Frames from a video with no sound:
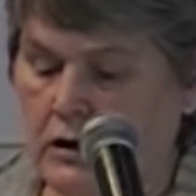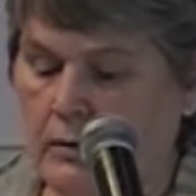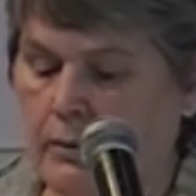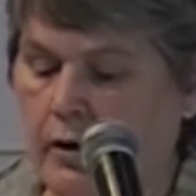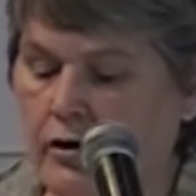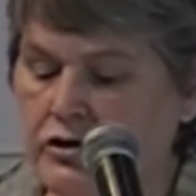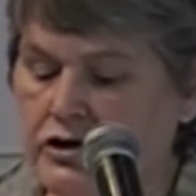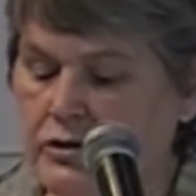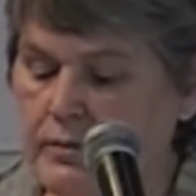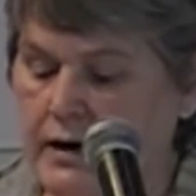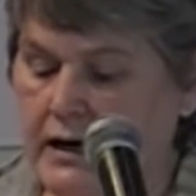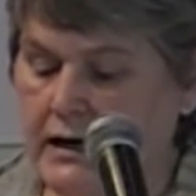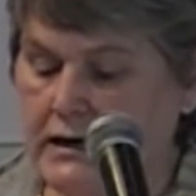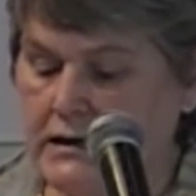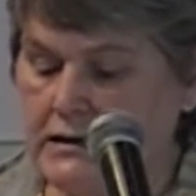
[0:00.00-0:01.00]

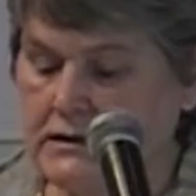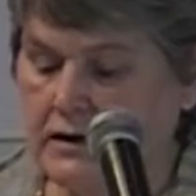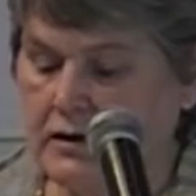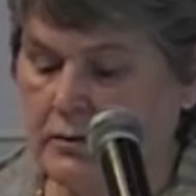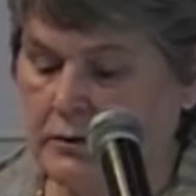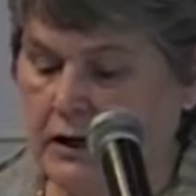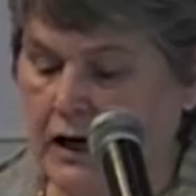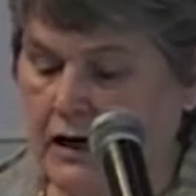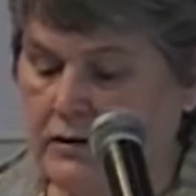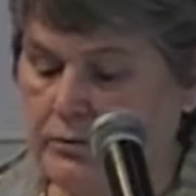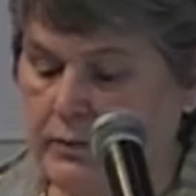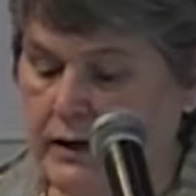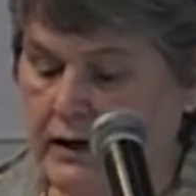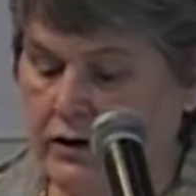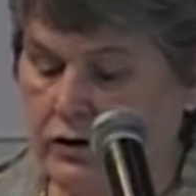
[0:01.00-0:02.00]
Bartimaeus, a blind
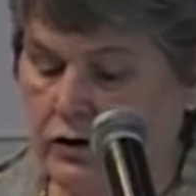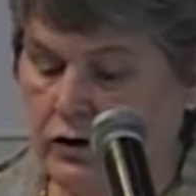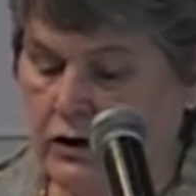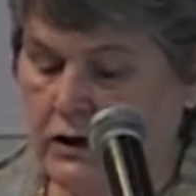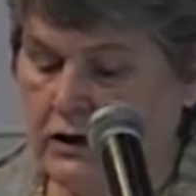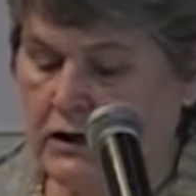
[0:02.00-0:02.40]
beggar,